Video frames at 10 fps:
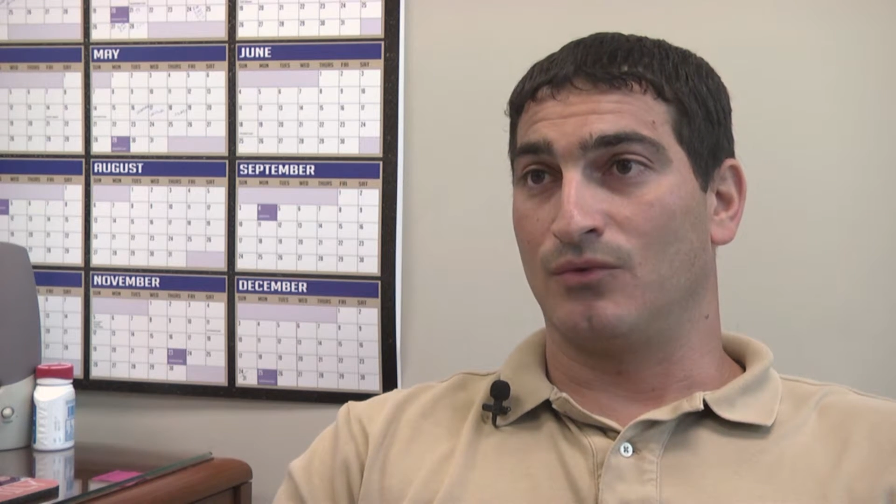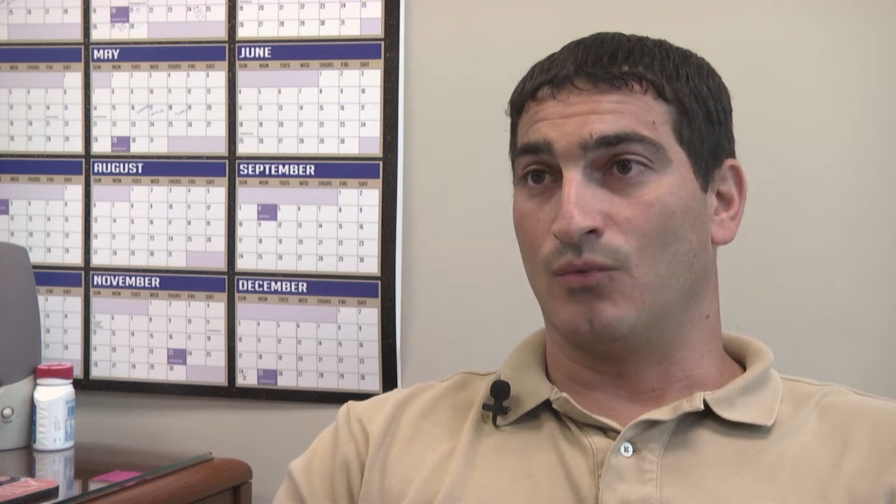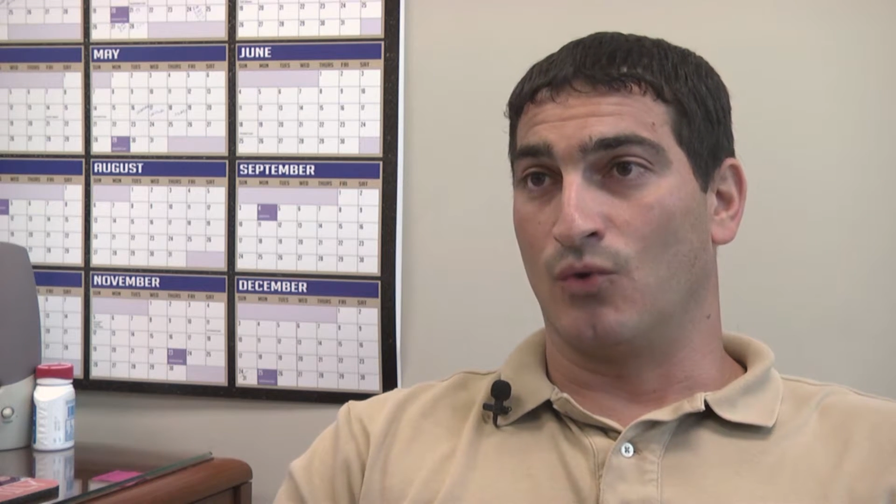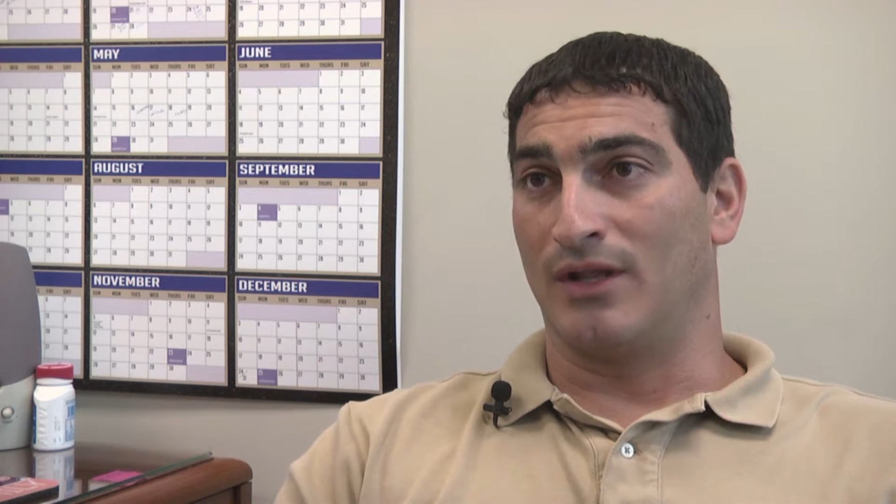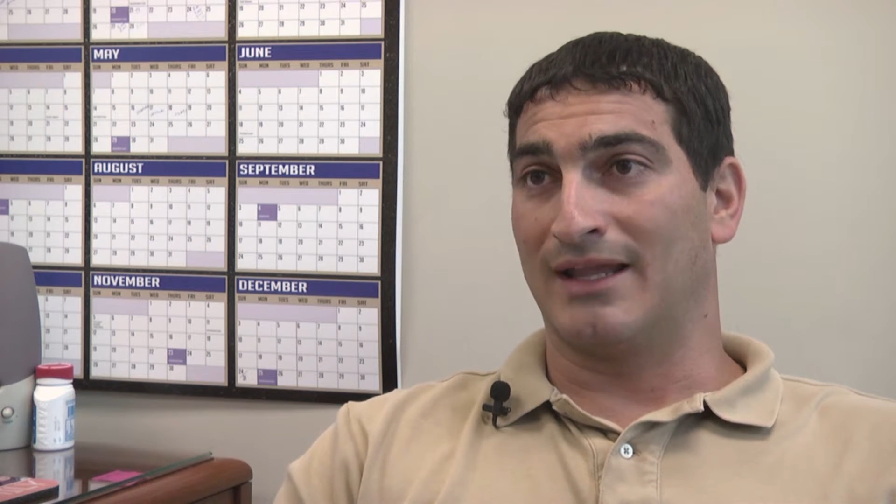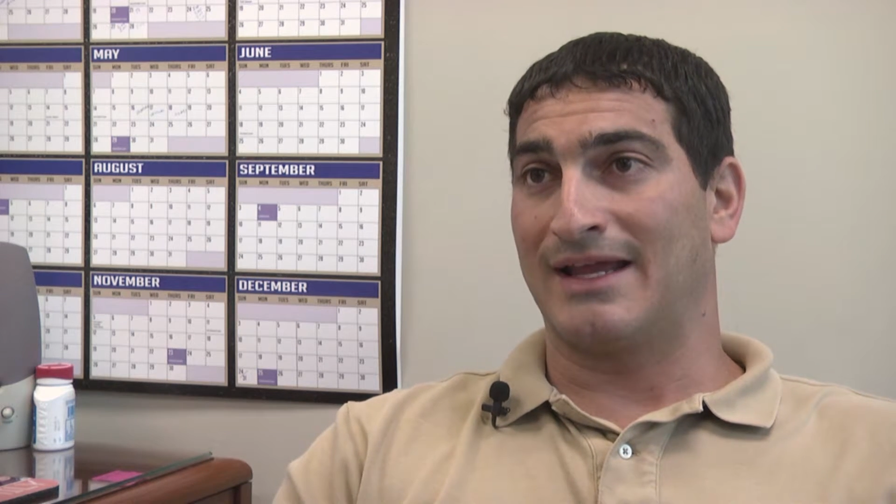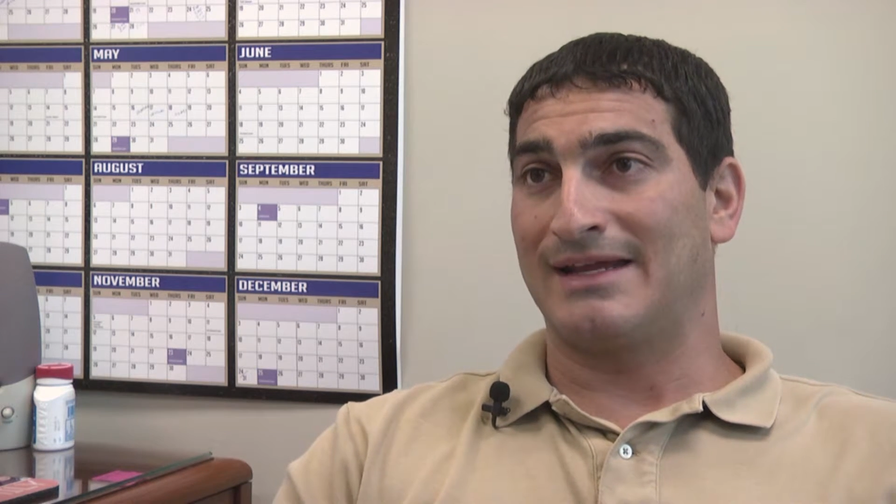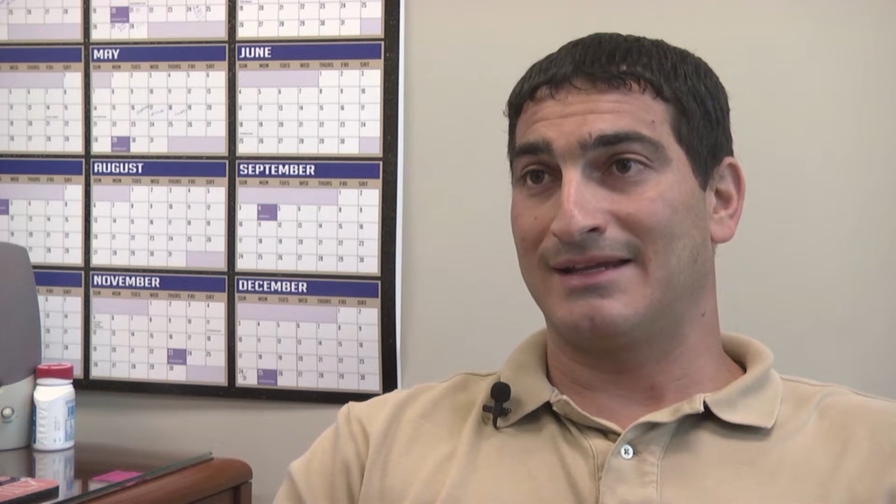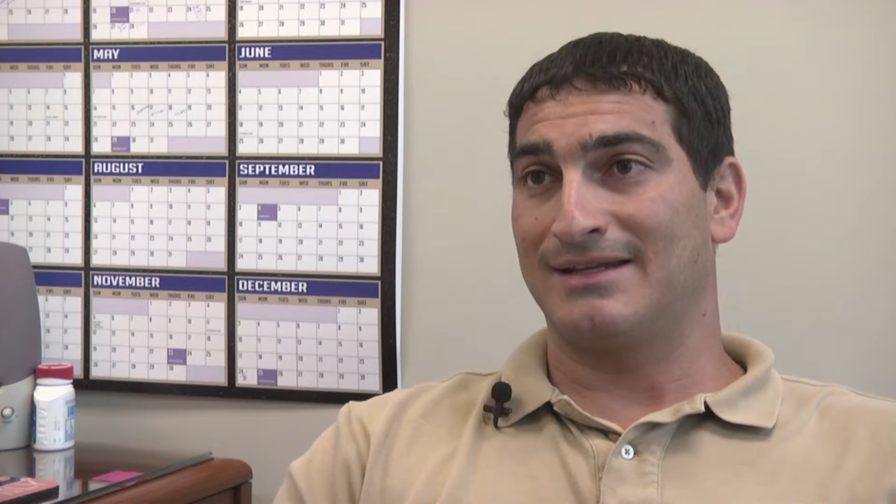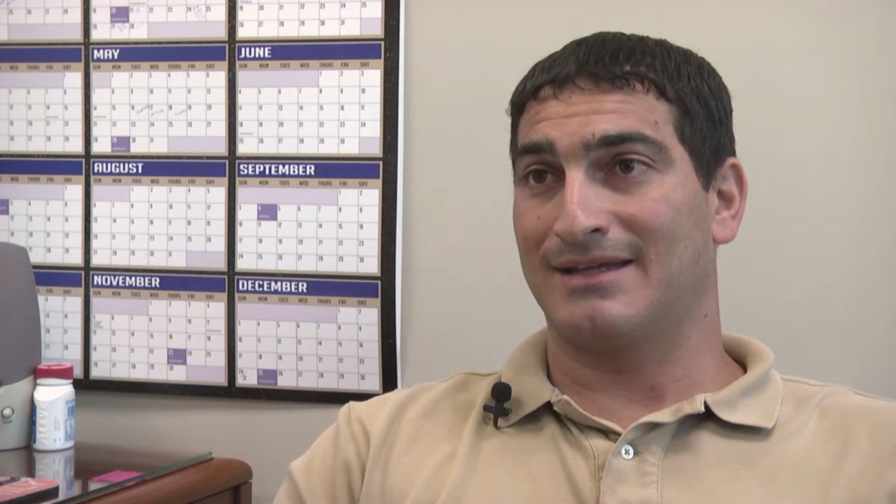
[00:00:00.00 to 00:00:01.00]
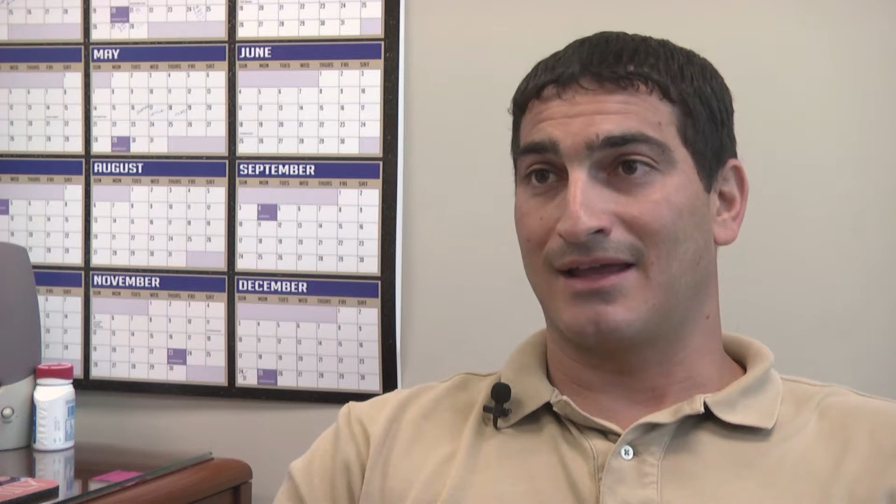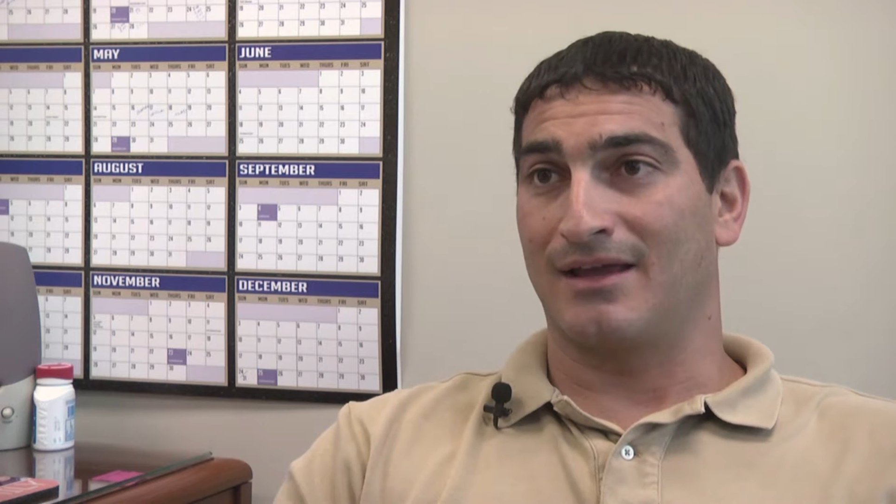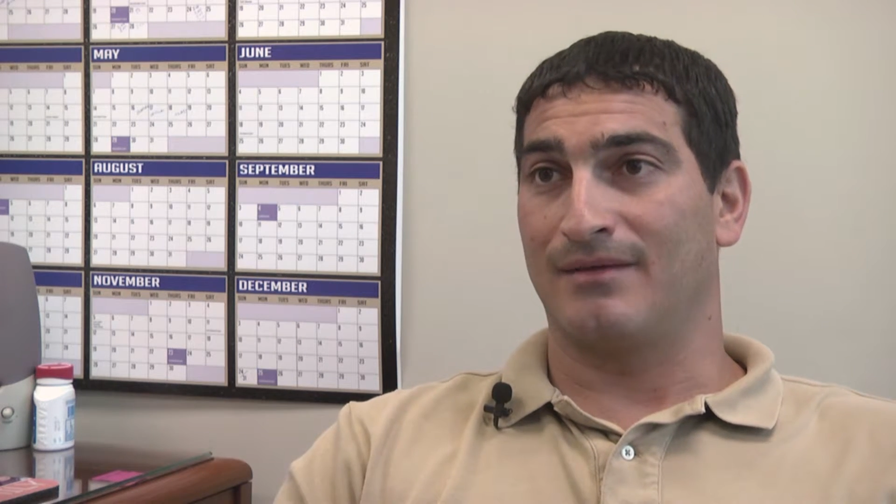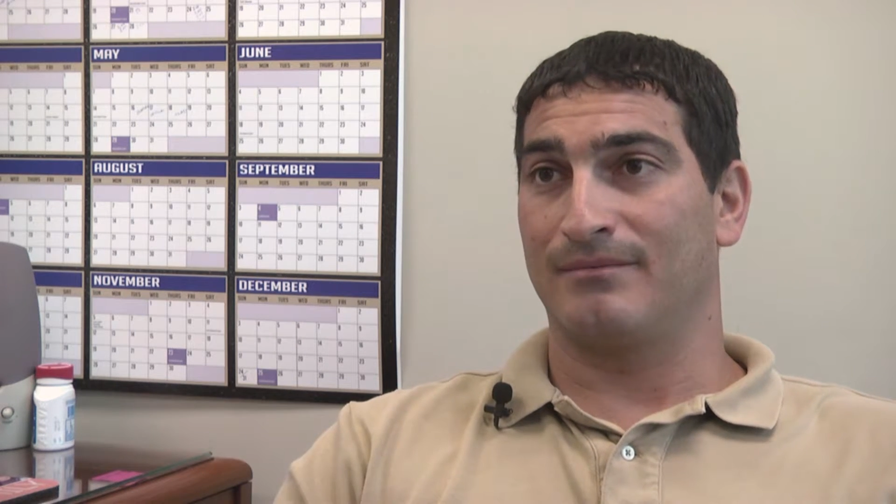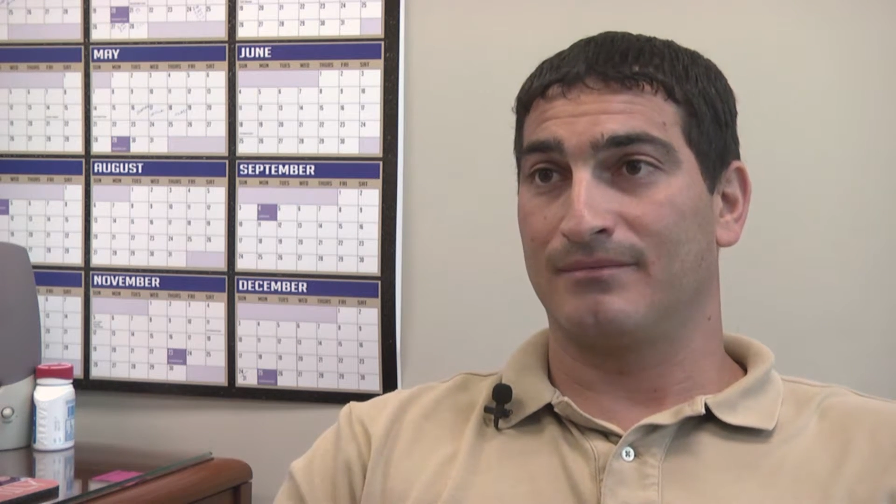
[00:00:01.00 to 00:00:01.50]
one lane at a
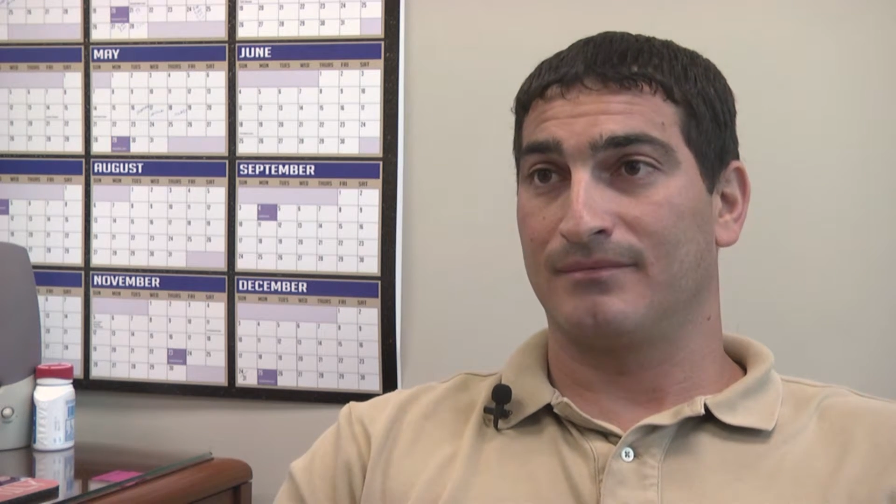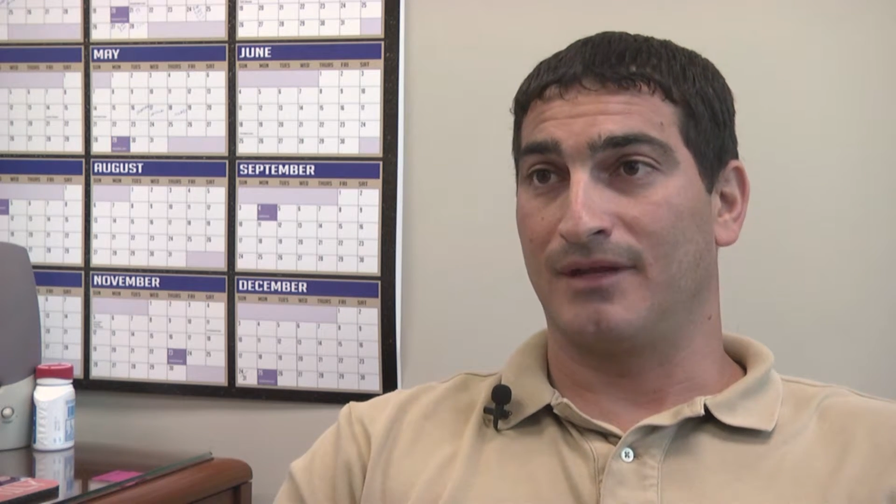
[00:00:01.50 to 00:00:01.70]
time